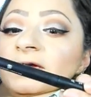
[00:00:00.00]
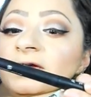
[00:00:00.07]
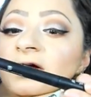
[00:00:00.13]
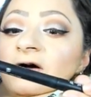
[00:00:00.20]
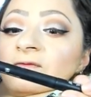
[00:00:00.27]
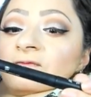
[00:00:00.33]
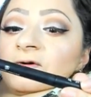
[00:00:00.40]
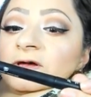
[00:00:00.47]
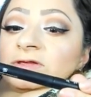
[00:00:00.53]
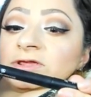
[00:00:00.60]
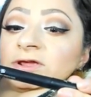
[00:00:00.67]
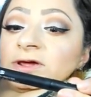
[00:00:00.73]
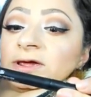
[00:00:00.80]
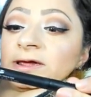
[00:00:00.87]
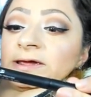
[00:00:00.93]
Kat Von
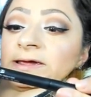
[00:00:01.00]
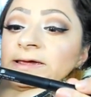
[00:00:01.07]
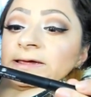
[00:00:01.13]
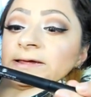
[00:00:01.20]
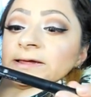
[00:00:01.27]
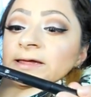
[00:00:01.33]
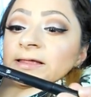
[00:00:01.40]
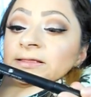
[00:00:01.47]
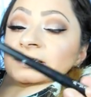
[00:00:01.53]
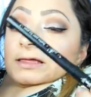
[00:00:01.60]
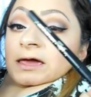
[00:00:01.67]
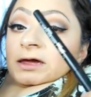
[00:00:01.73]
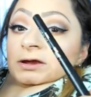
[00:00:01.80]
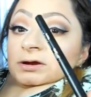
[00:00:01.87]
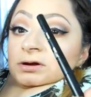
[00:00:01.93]
D ink
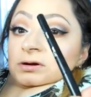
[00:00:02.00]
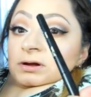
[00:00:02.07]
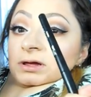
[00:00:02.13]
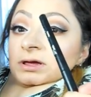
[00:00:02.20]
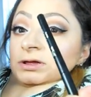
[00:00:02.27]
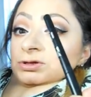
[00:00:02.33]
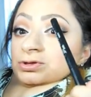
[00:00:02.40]
liner in